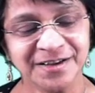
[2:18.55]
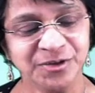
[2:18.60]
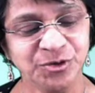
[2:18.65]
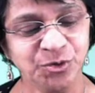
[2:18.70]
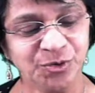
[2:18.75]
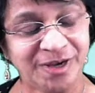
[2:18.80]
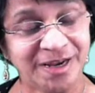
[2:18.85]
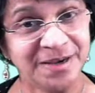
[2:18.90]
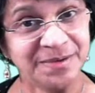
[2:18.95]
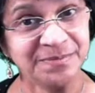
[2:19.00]

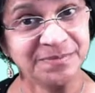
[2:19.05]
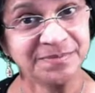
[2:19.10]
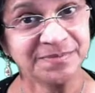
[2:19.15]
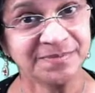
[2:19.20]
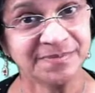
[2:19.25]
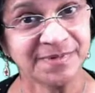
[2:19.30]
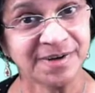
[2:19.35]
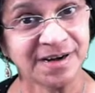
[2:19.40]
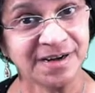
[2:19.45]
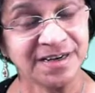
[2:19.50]
You can
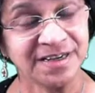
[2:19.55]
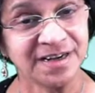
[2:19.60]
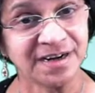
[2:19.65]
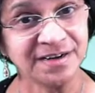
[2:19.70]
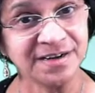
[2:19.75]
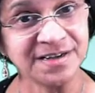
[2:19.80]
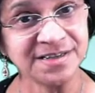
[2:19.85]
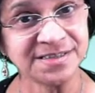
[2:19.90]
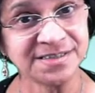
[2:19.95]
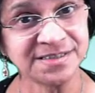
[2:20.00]

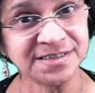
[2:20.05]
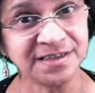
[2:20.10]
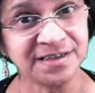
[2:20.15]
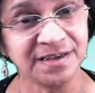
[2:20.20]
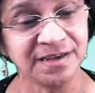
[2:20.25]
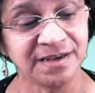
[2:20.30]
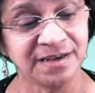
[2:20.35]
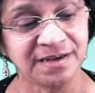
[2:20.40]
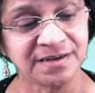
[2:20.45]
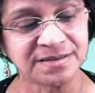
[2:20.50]
clearly
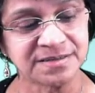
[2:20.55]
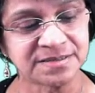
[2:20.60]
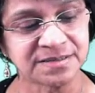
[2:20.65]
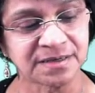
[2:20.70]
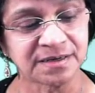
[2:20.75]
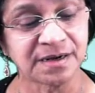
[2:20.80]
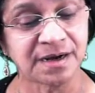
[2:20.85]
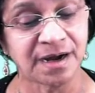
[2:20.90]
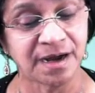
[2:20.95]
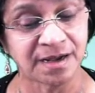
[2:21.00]
see
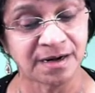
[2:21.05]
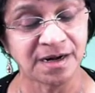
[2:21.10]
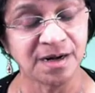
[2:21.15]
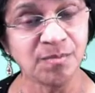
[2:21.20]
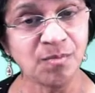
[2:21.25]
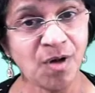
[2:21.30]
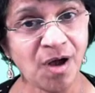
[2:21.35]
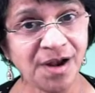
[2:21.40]
it's a chiral